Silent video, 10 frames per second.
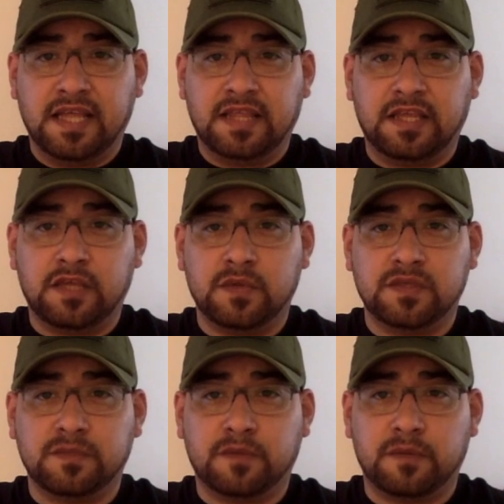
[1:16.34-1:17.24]
the U.S.
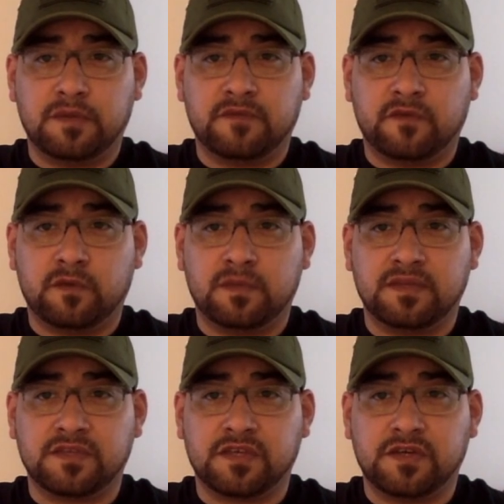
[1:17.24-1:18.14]
Department of
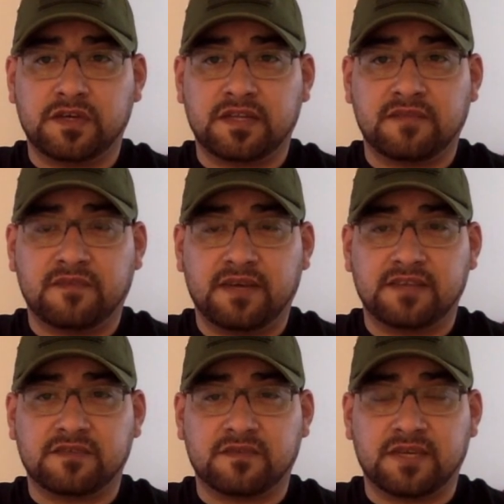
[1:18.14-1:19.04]
Homeland Security
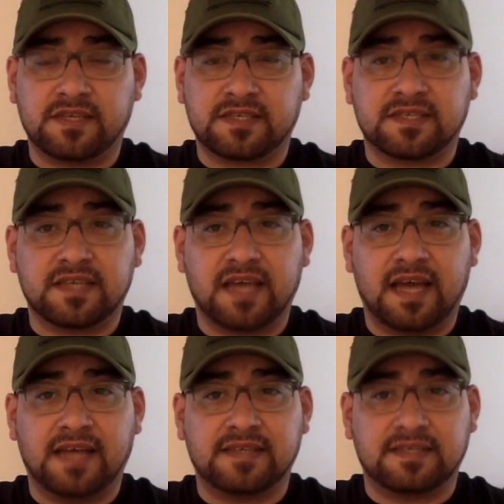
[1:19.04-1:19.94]
defines risks
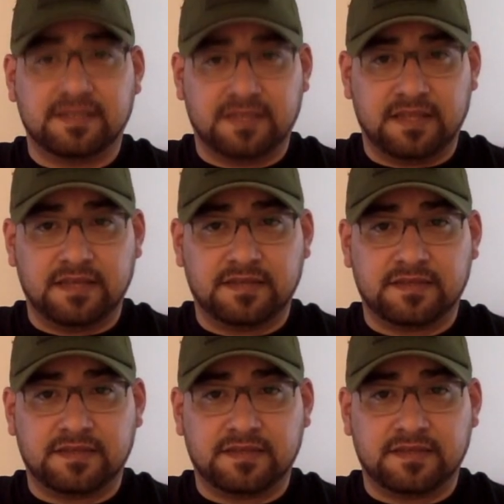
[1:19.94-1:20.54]
as this.